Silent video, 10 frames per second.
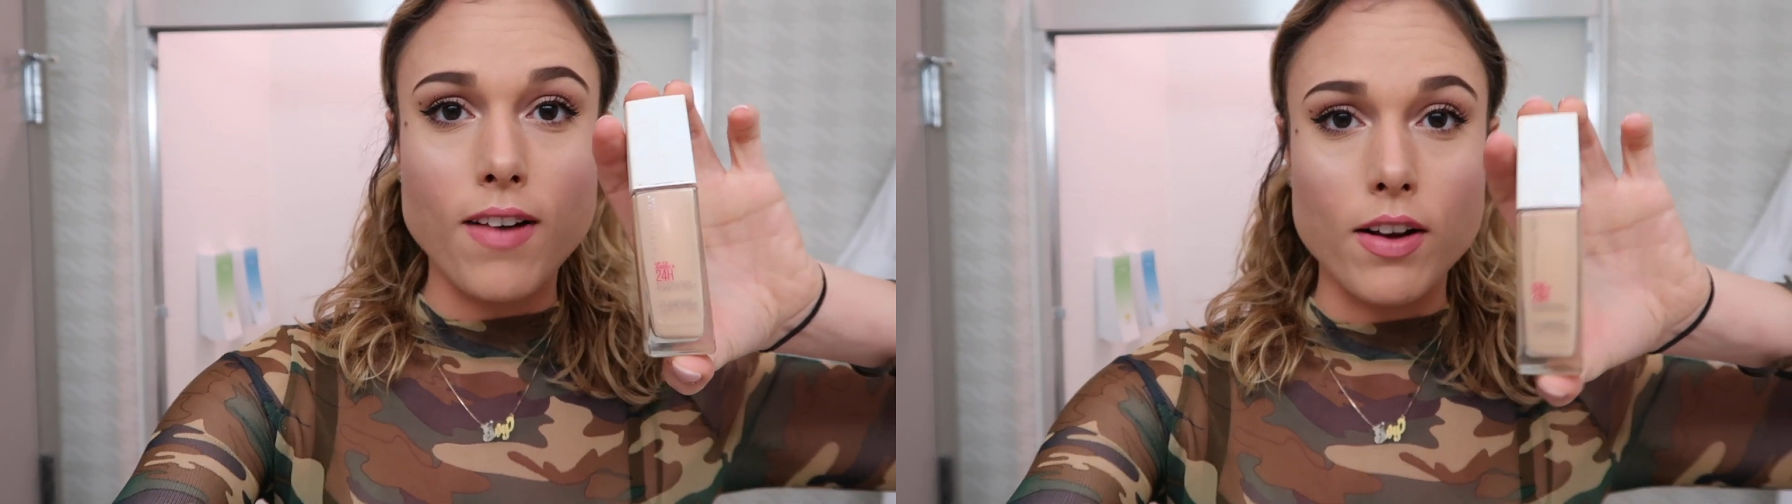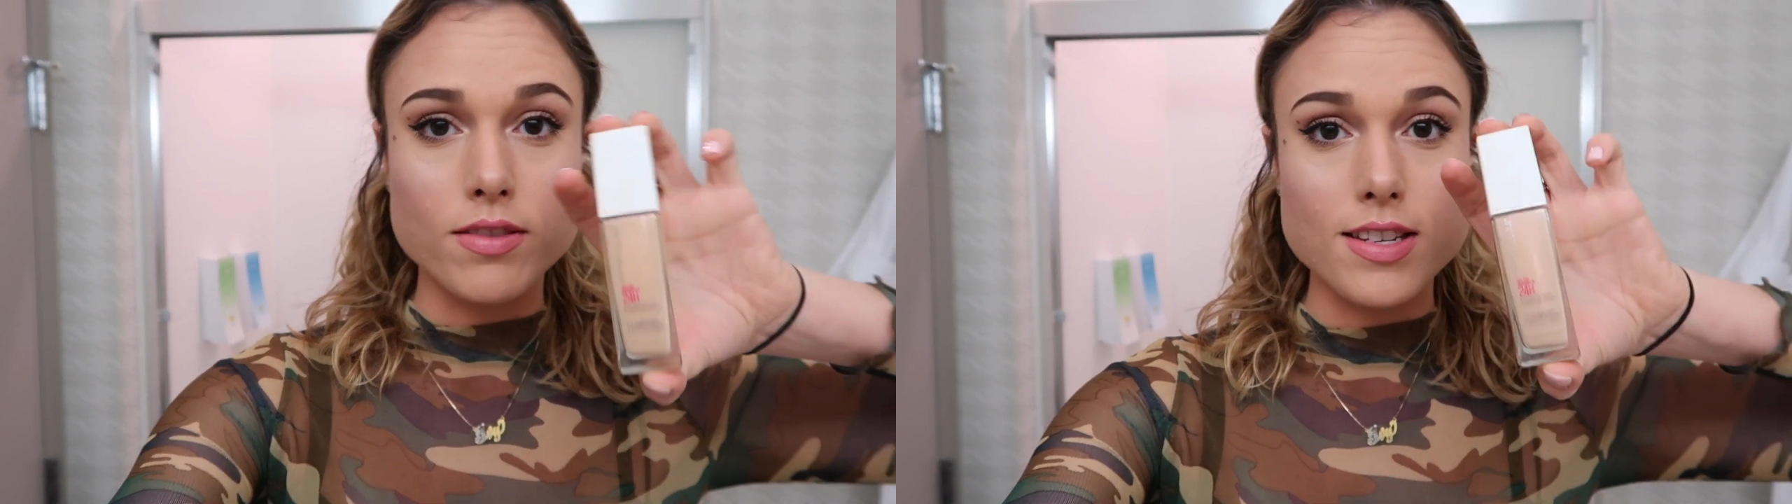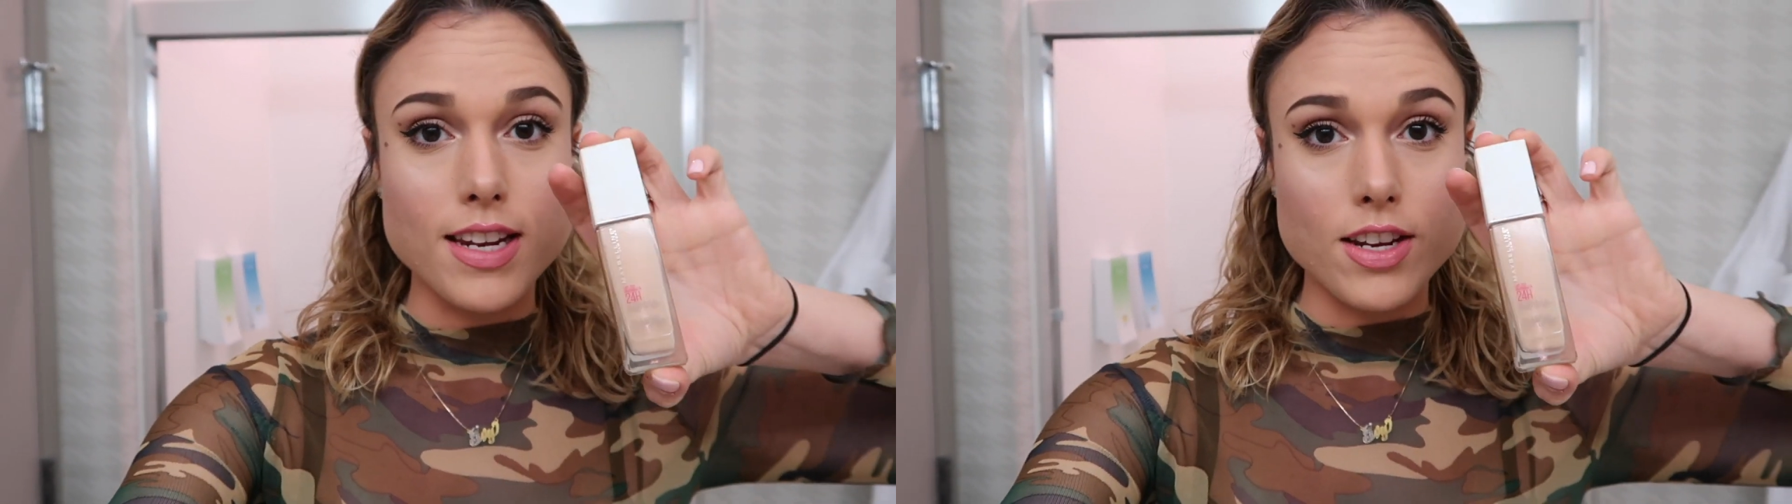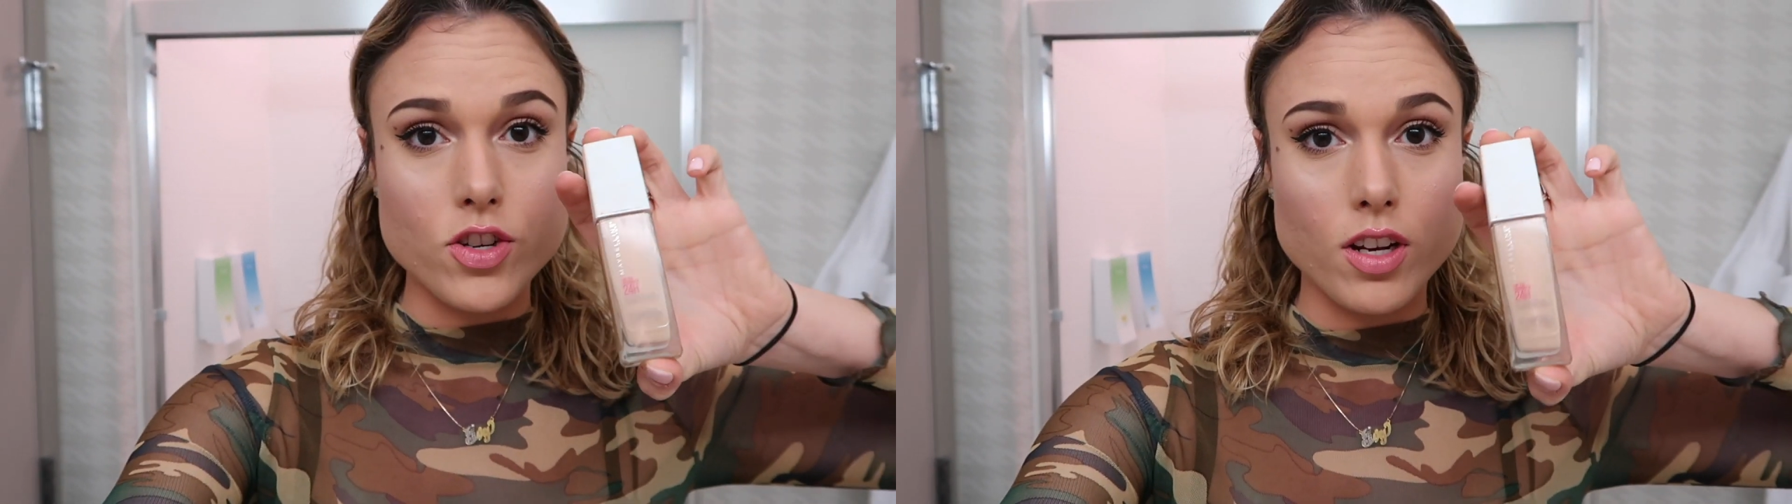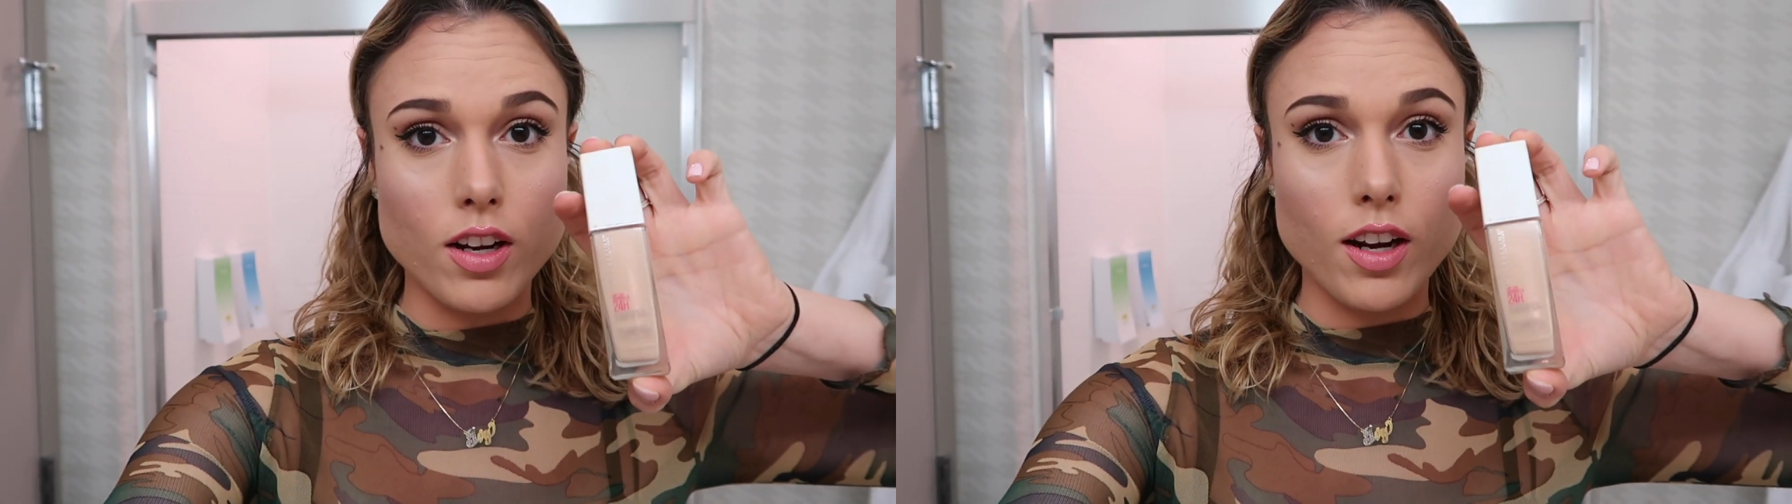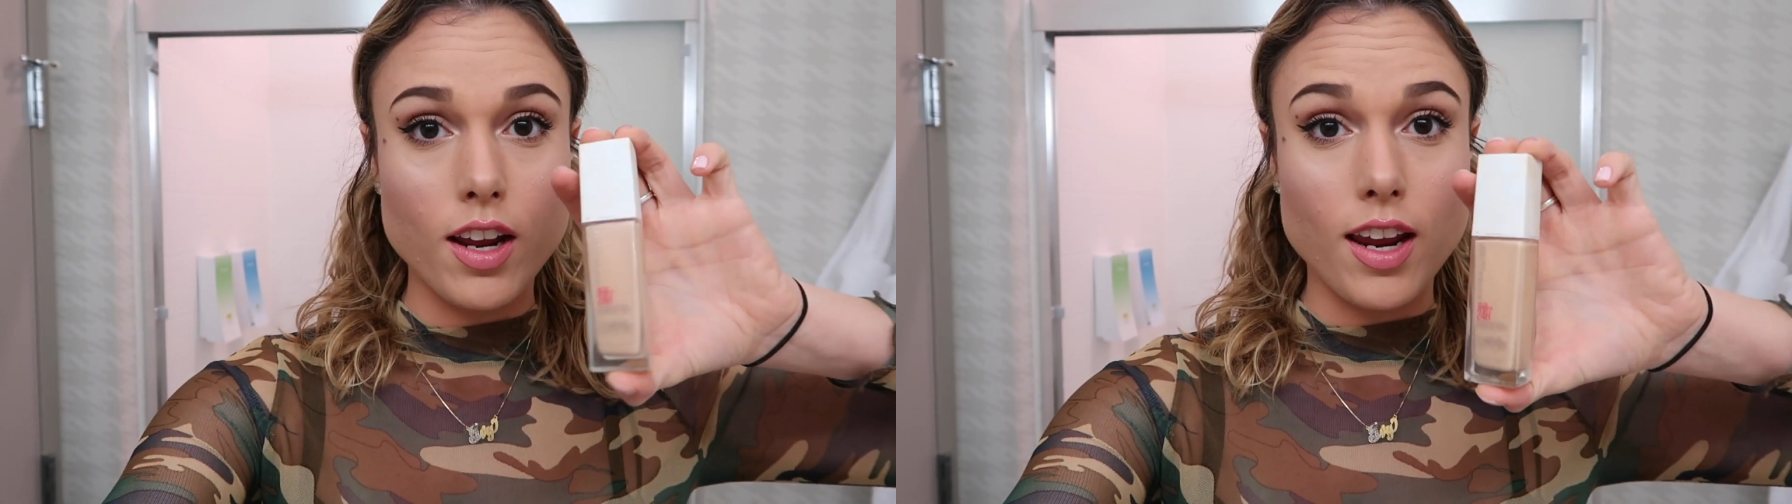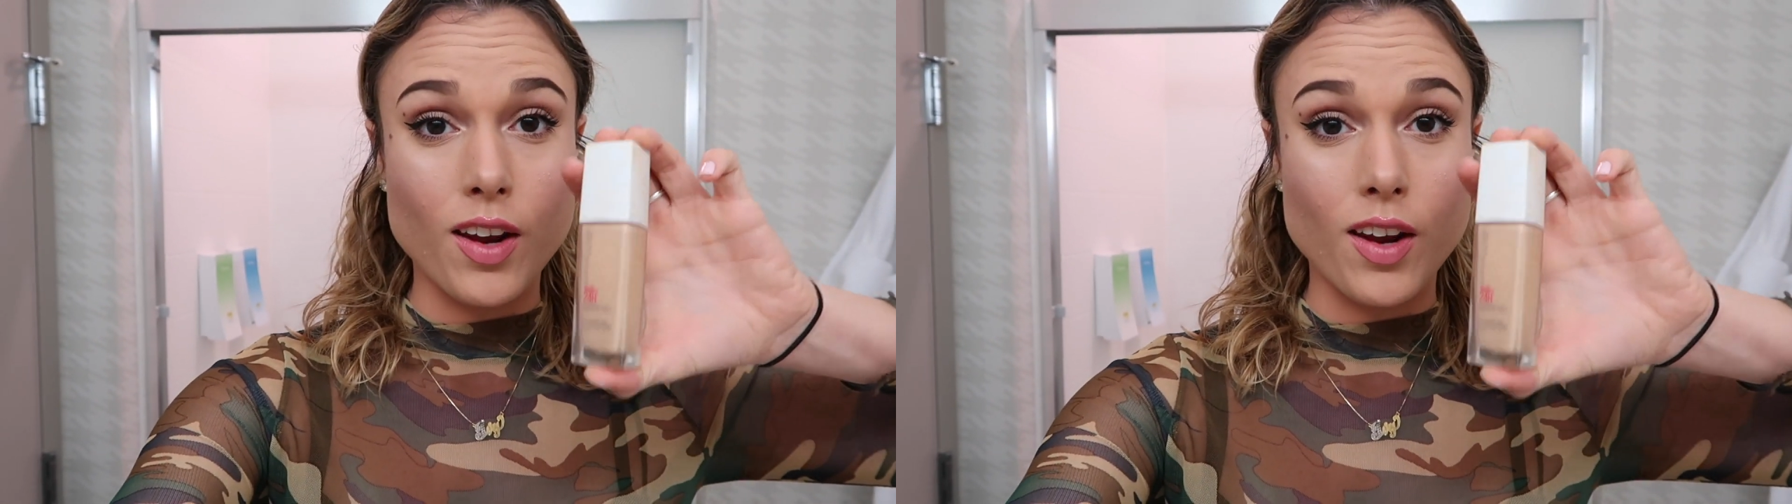foundation,